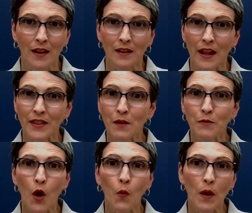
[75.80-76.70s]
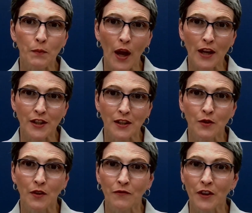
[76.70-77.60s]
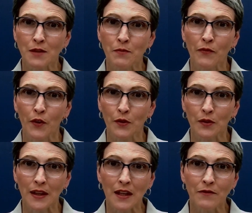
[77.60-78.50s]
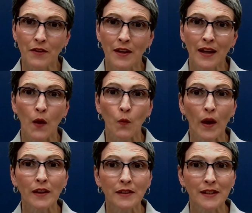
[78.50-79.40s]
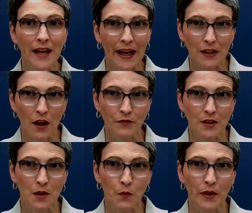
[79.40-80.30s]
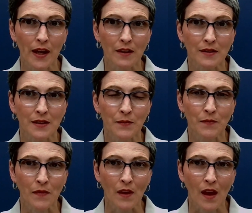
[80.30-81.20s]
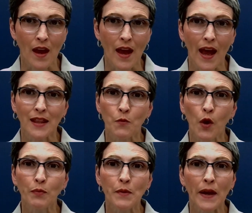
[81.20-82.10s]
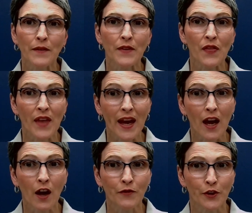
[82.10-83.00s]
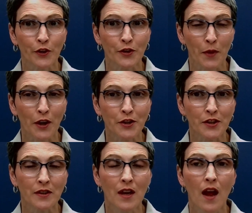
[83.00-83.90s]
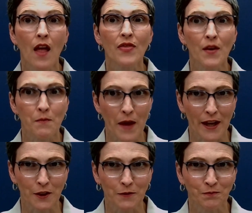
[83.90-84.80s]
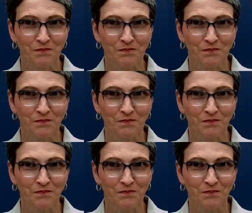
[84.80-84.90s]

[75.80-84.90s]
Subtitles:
Let them know what projects you can finish before you leave and what you'll need to hand off to someone else. And the more prepared that they are for your departure, the better.